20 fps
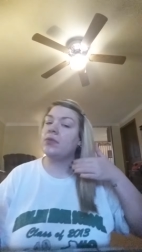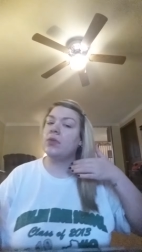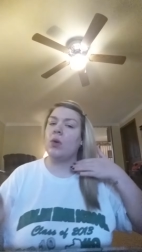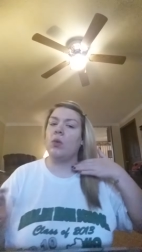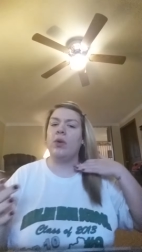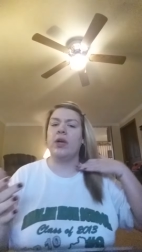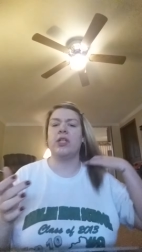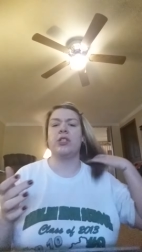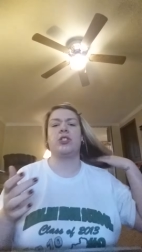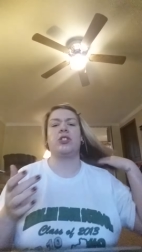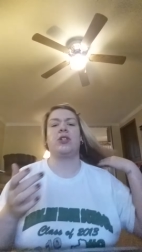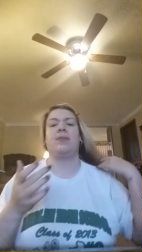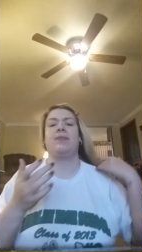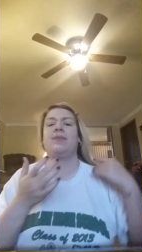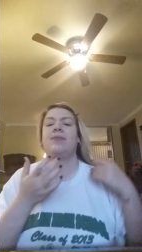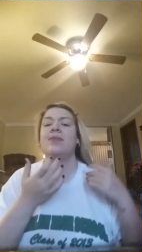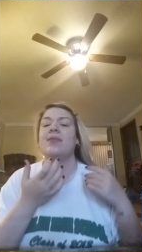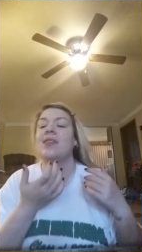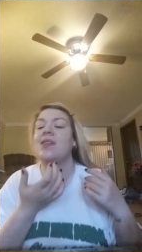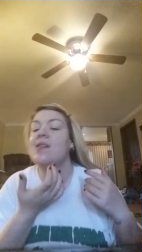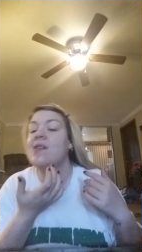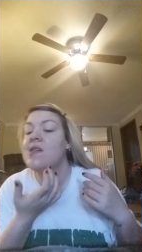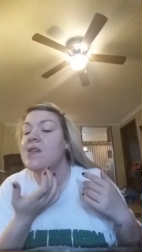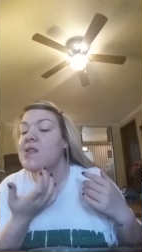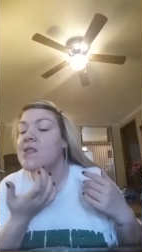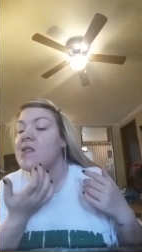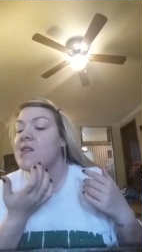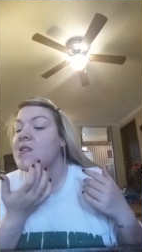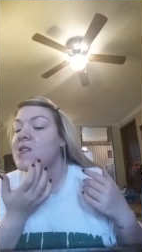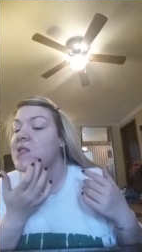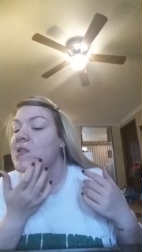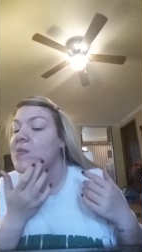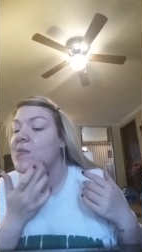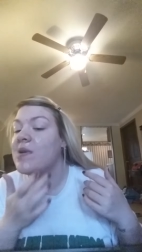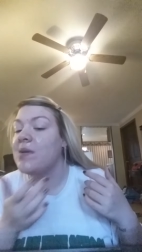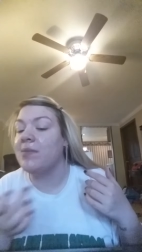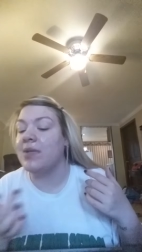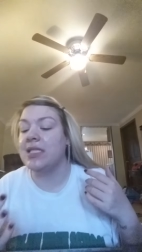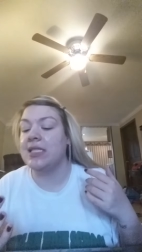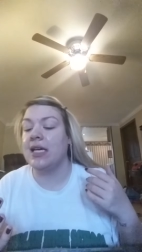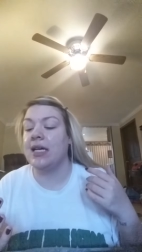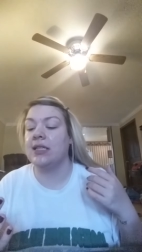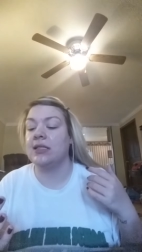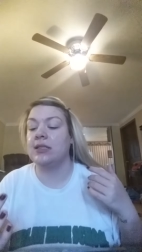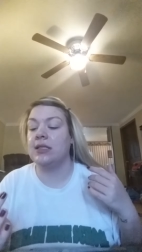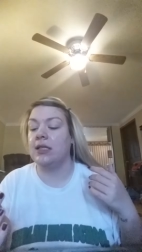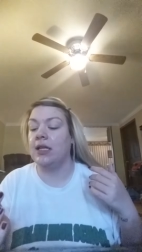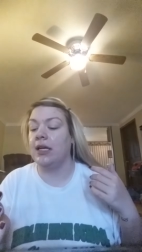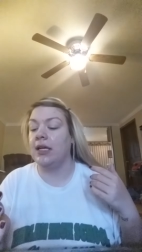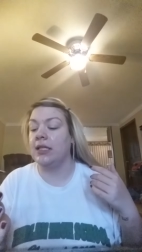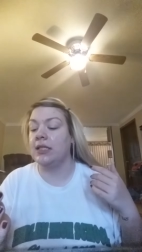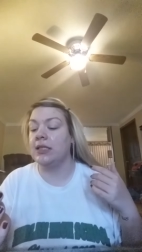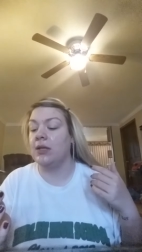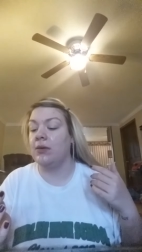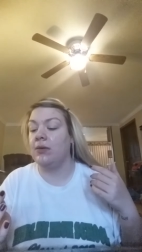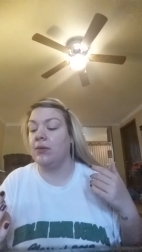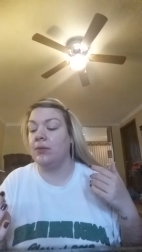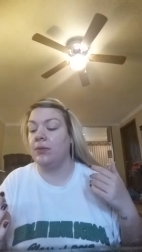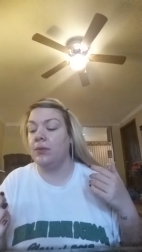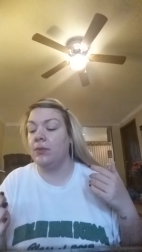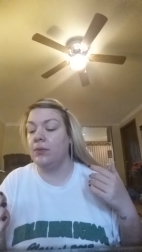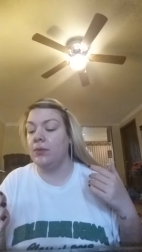Which, they're at their Mimi's house today, so